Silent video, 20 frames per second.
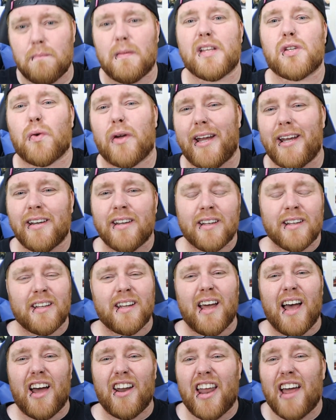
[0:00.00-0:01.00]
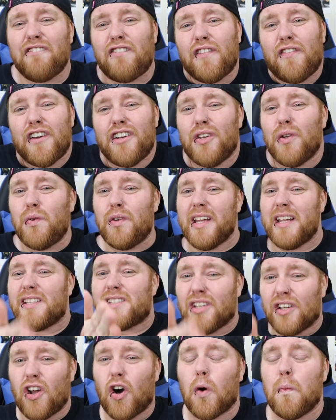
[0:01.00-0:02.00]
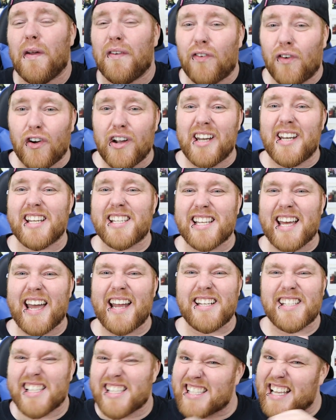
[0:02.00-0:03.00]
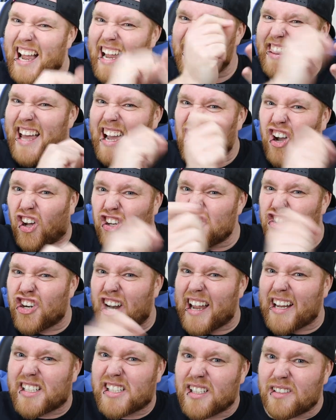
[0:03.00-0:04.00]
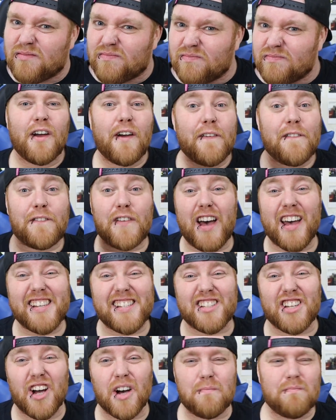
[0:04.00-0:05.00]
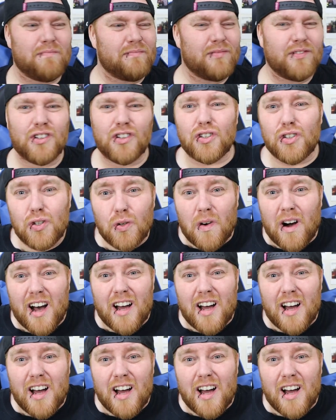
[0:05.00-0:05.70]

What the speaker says: in between and everything you need to know before you decide to sign that contract. First up, who